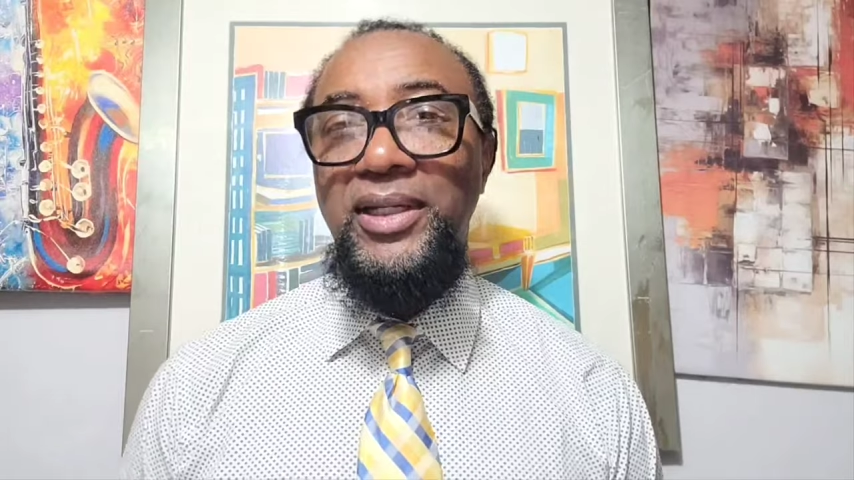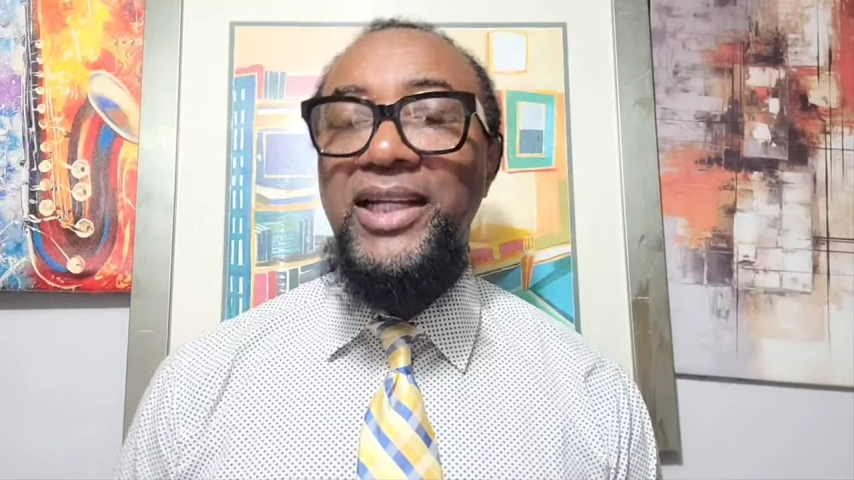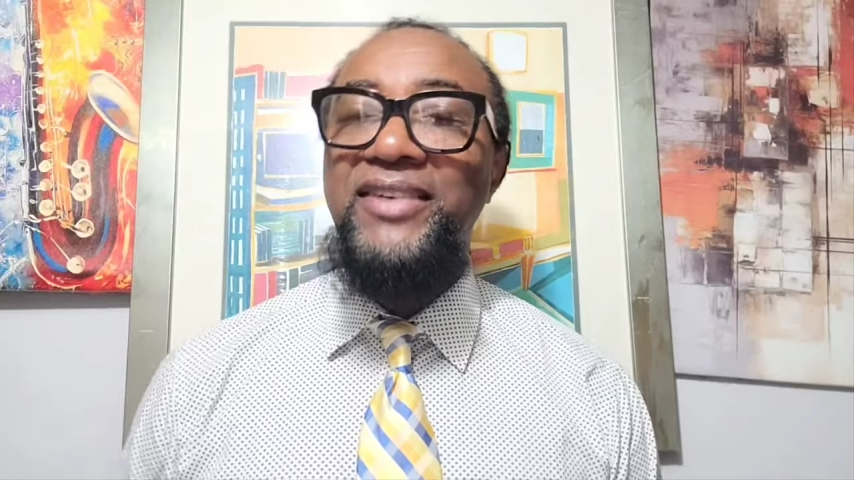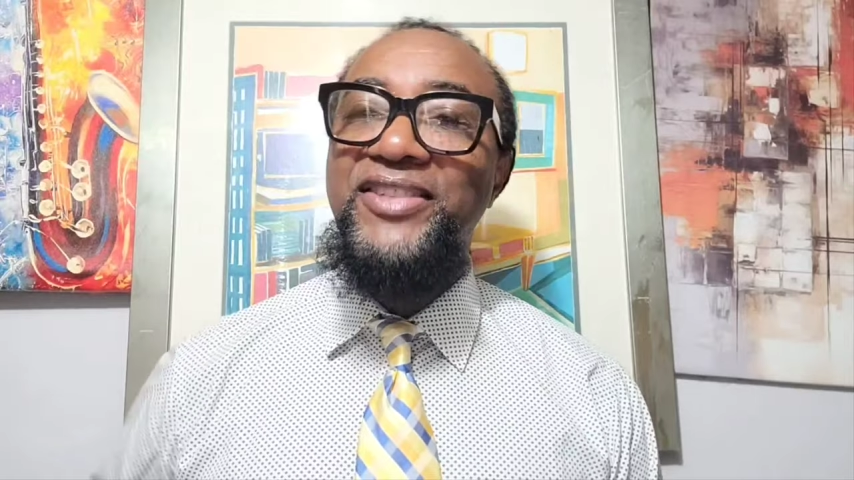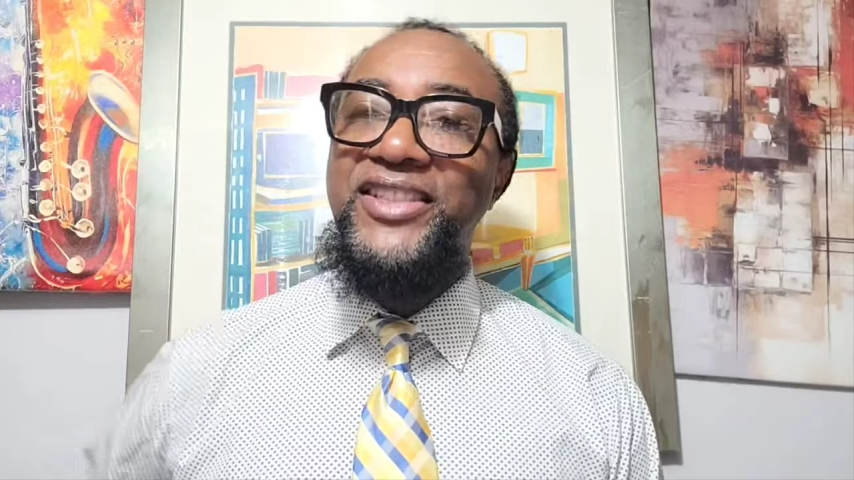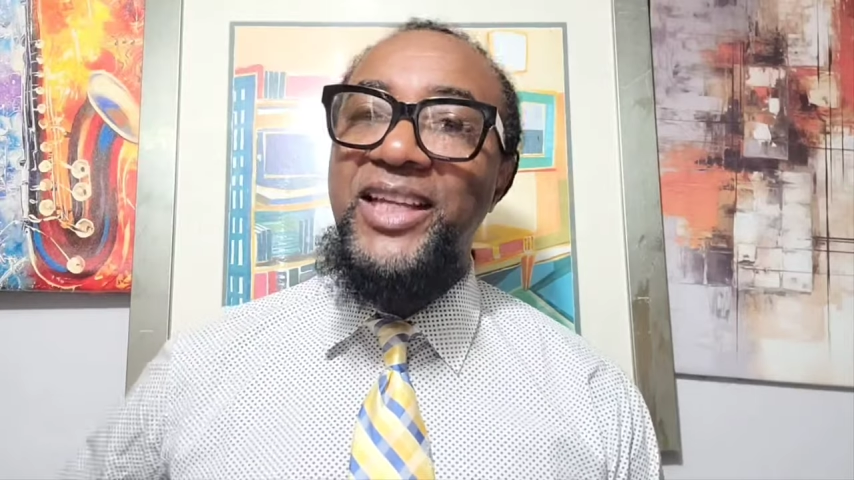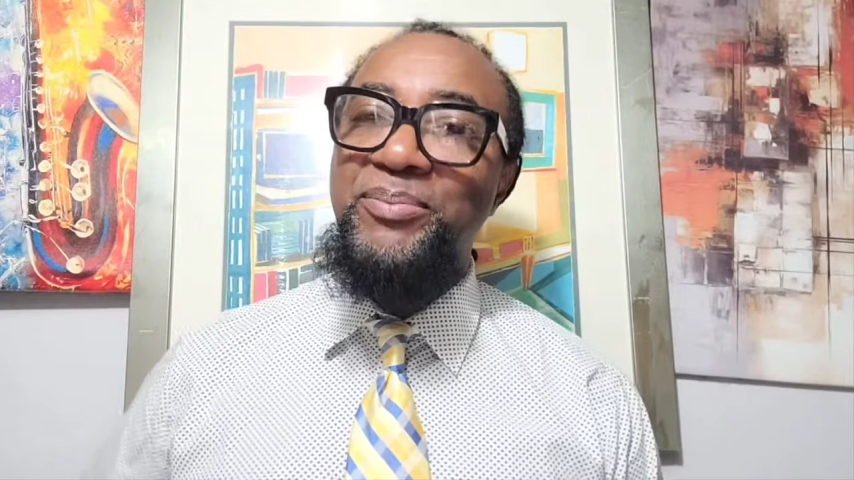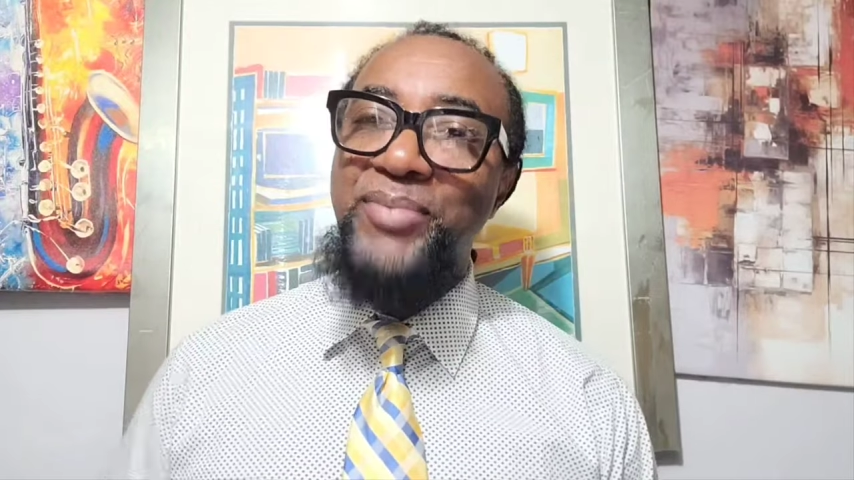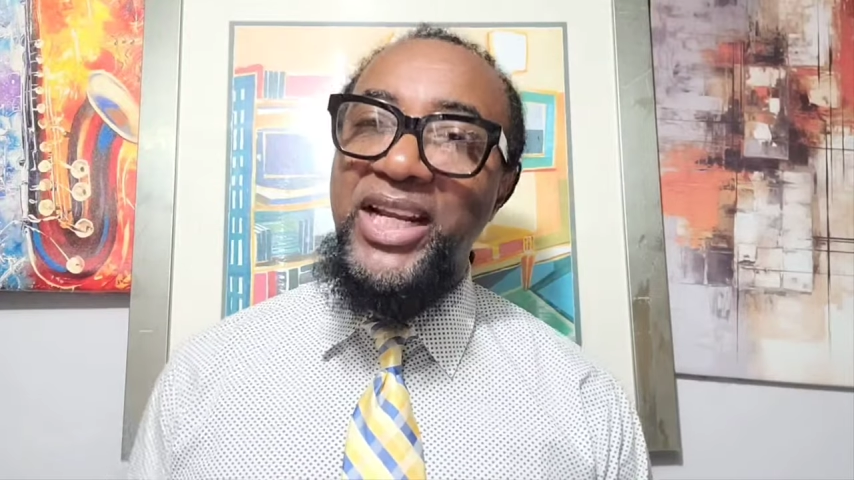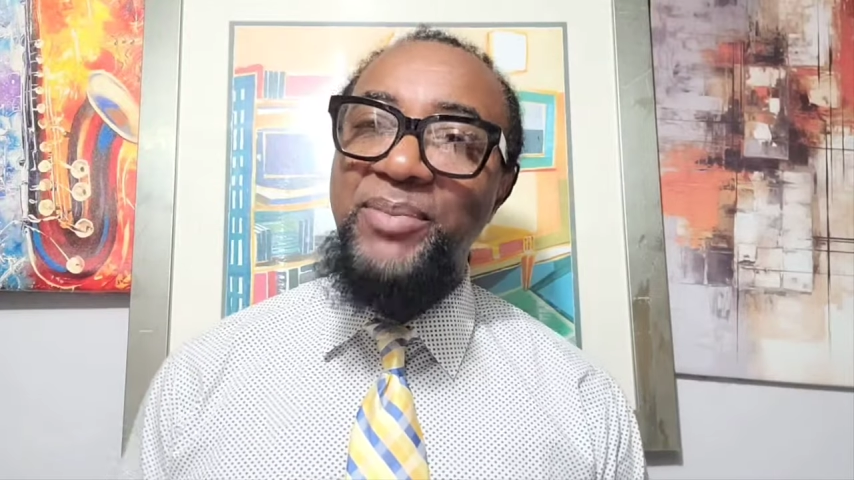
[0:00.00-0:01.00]
And I've said
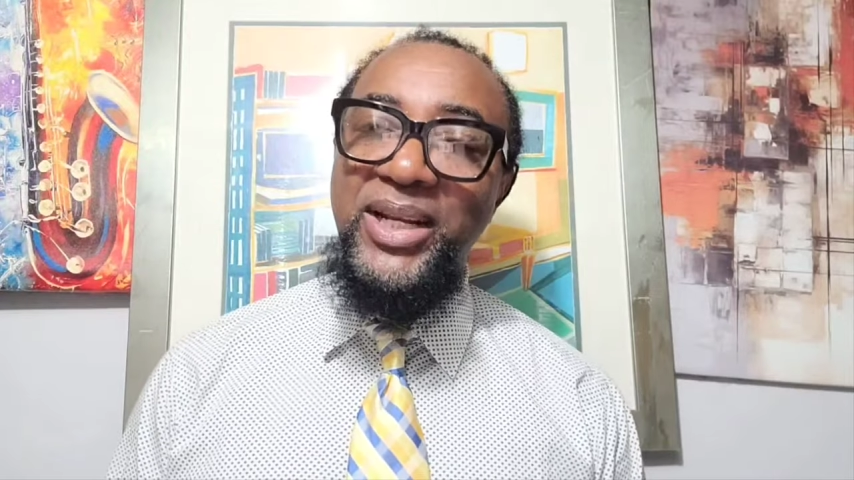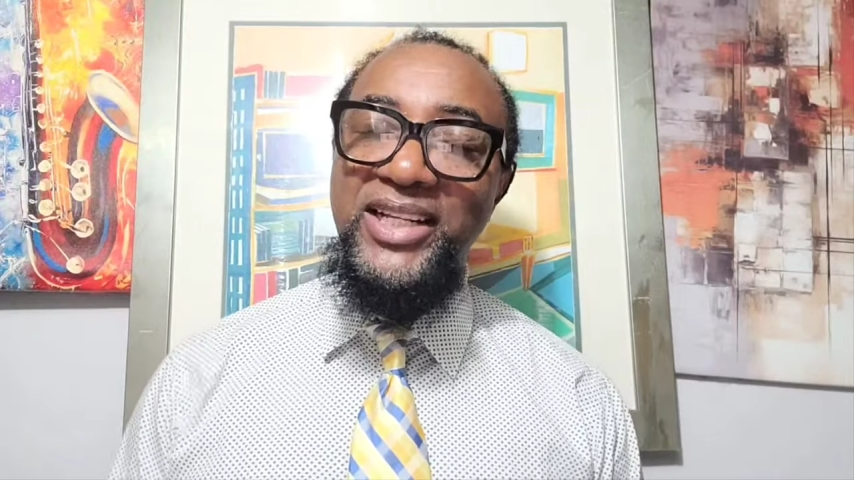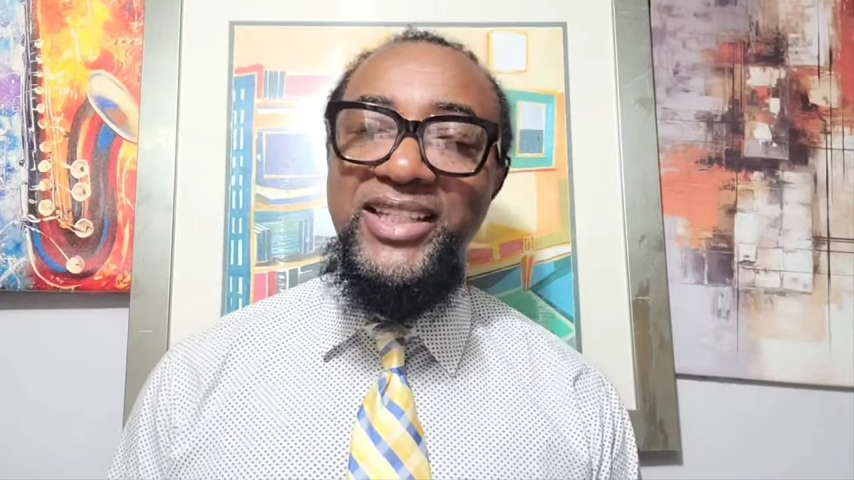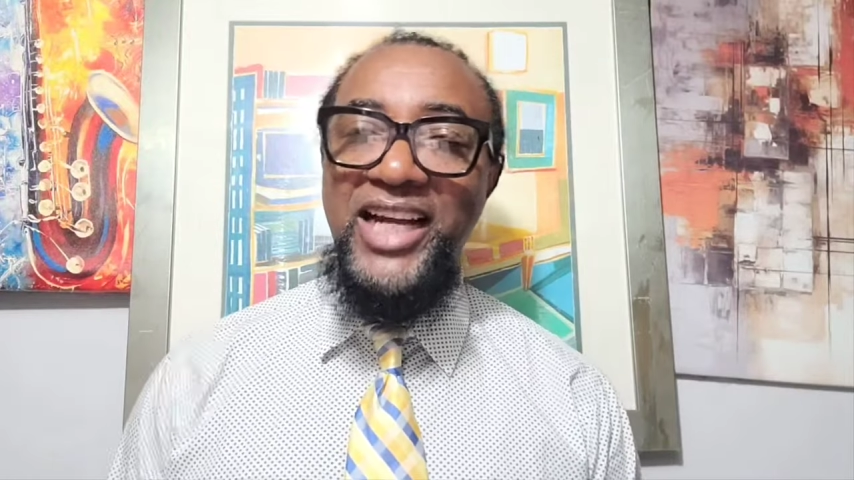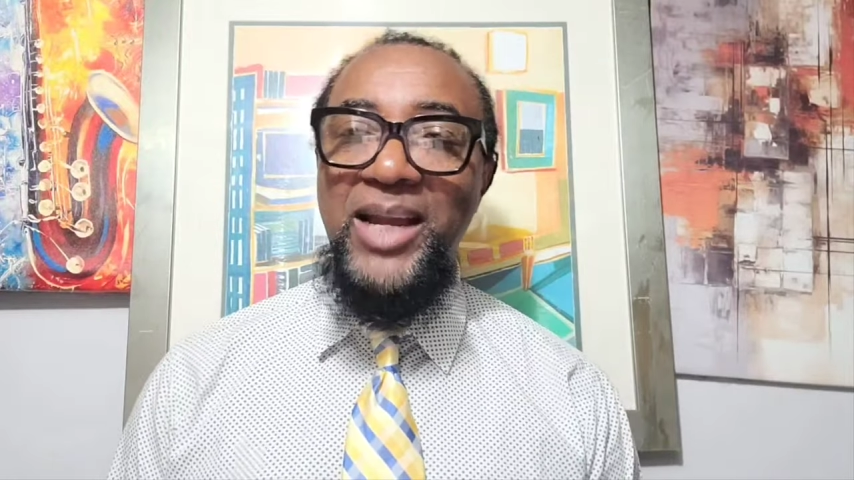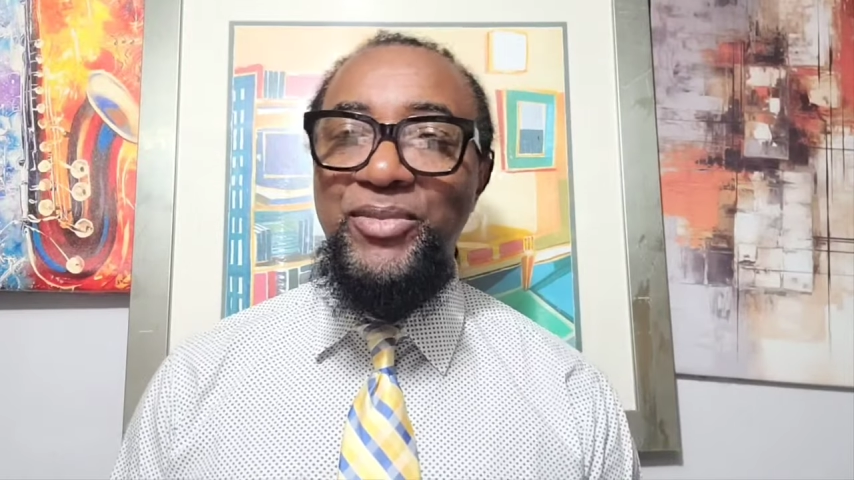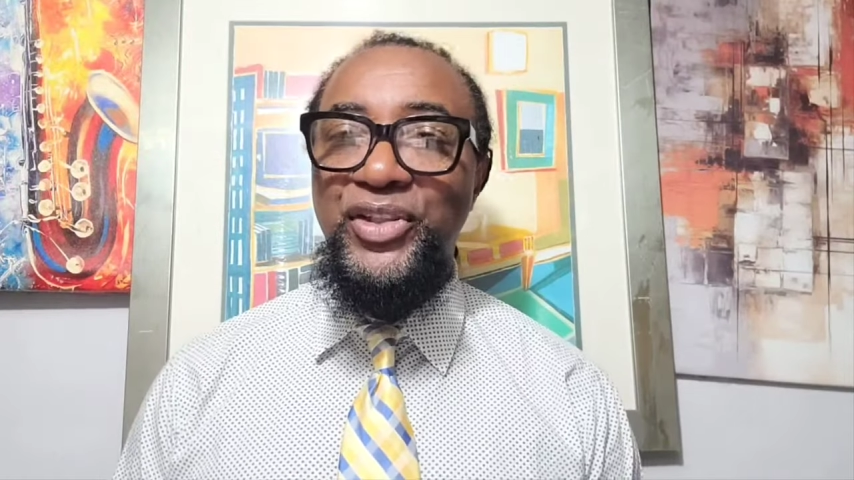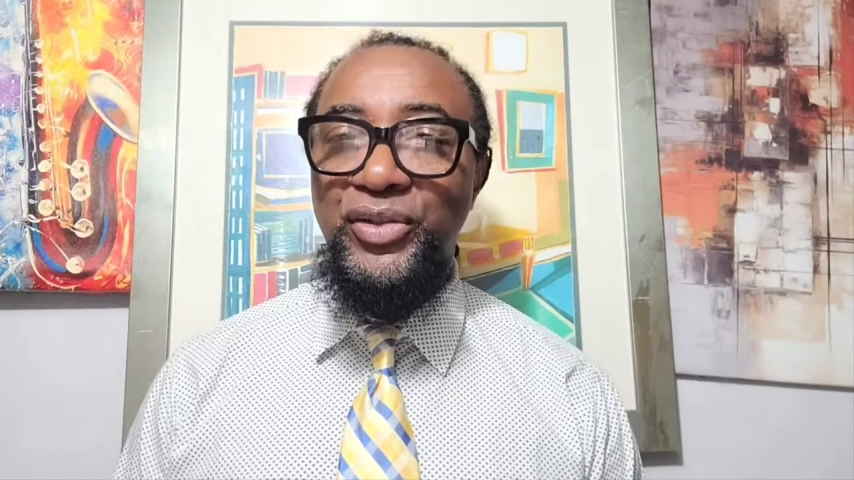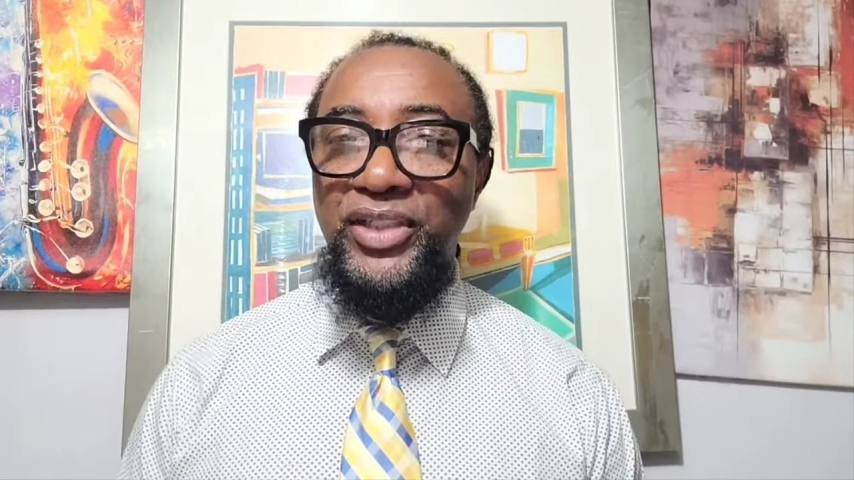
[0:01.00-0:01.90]
many, many times,